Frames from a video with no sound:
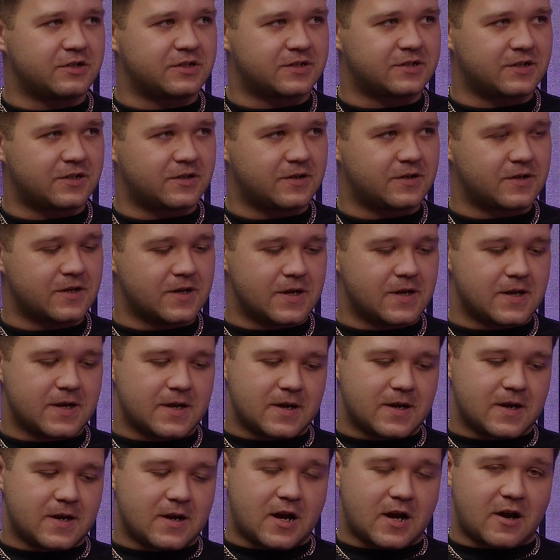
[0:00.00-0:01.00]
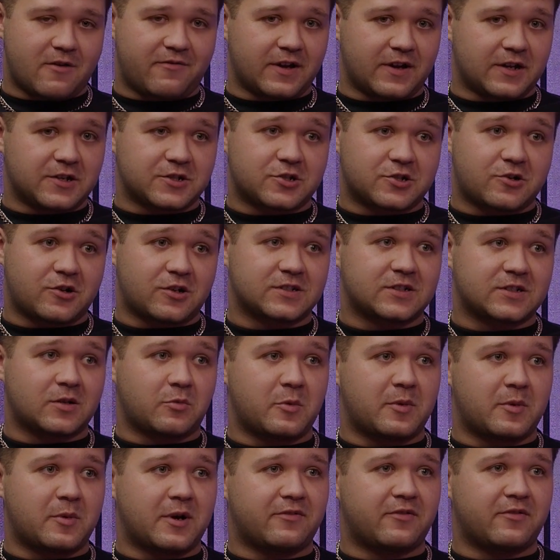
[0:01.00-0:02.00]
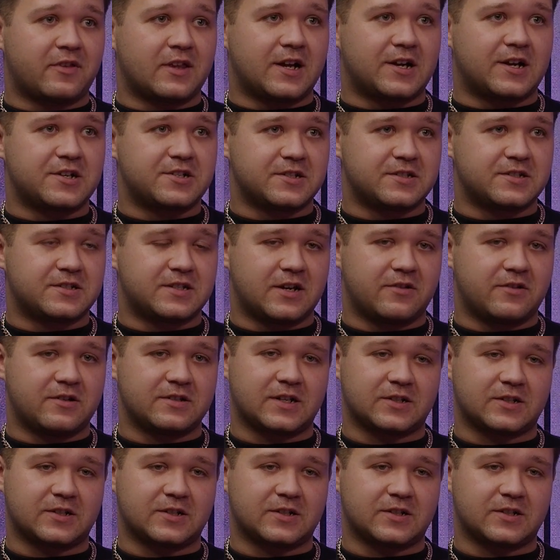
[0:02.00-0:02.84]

So fingers crossed I'll be back for the Ashes series.